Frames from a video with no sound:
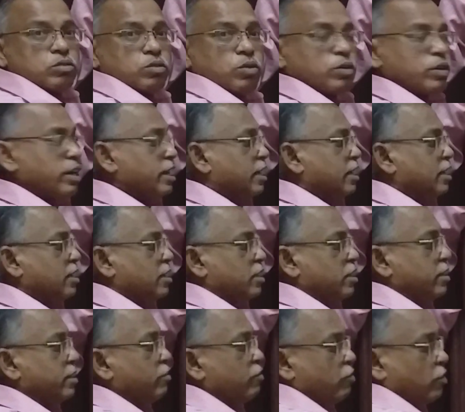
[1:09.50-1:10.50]
Okay,
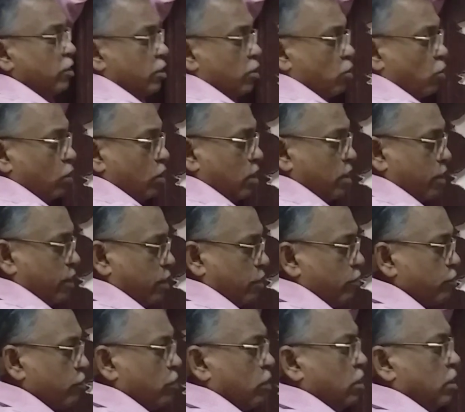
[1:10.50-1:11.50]
if and only
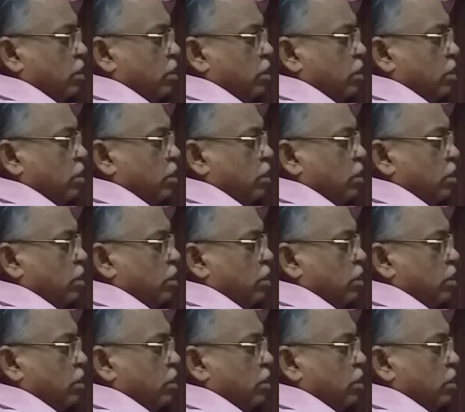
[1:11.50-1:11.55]
if,